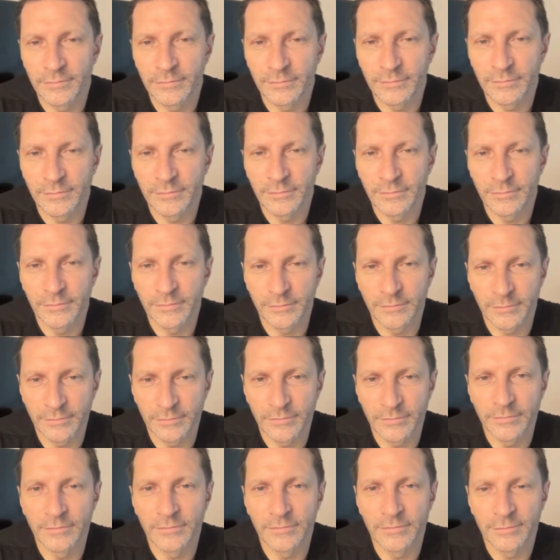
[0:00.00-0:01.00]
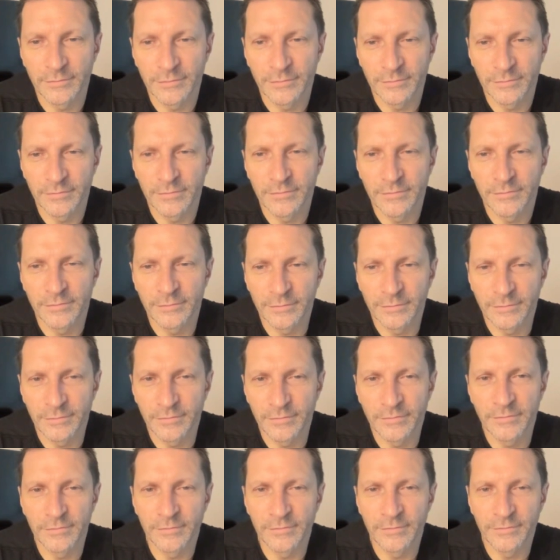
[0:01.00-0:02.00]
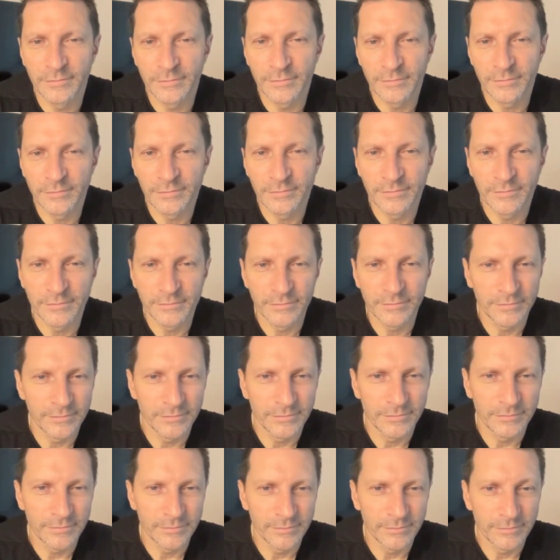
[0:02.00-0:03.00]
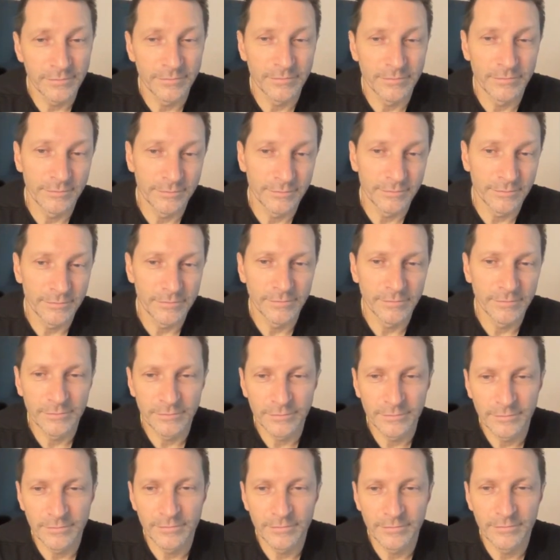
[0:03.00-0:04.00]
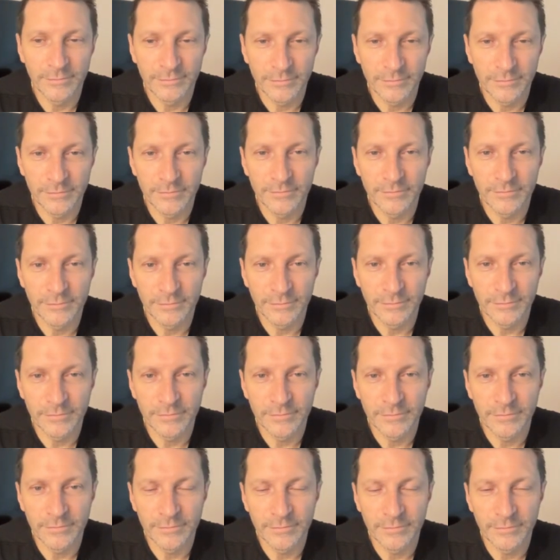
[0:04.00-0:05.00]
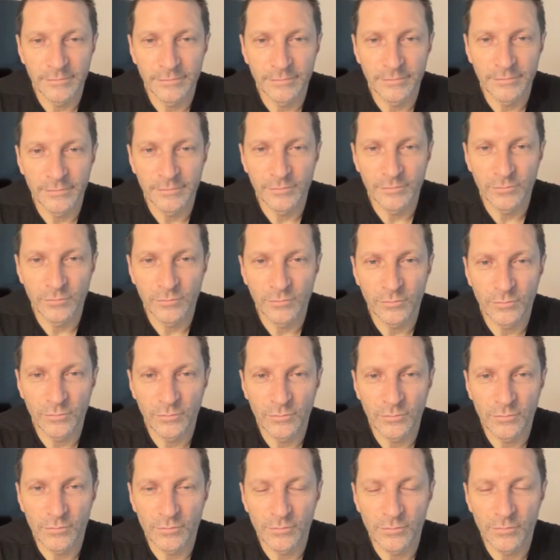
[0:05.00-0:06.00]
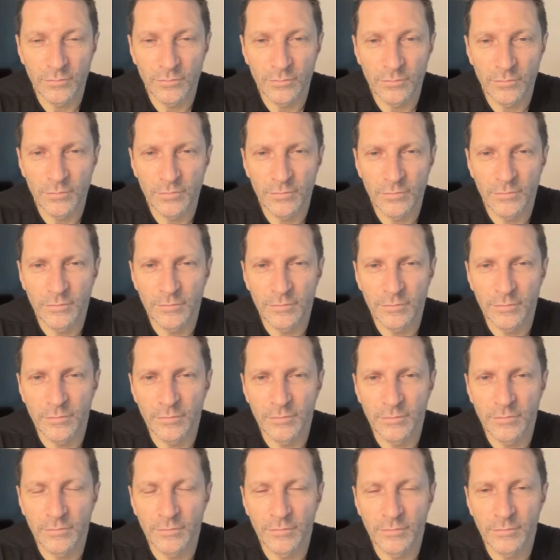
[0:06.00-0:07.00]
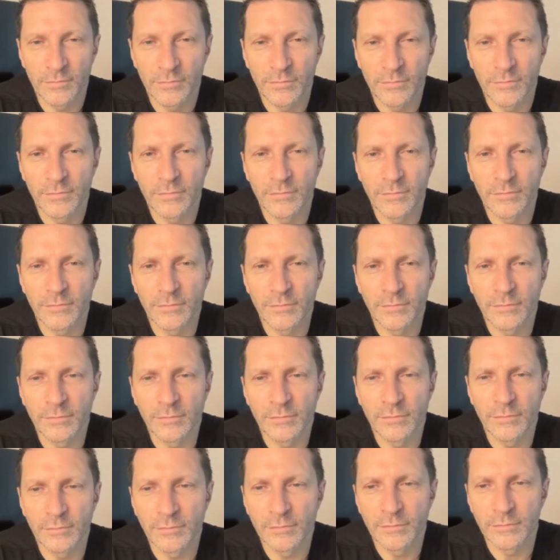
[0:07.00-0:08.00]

[no speech]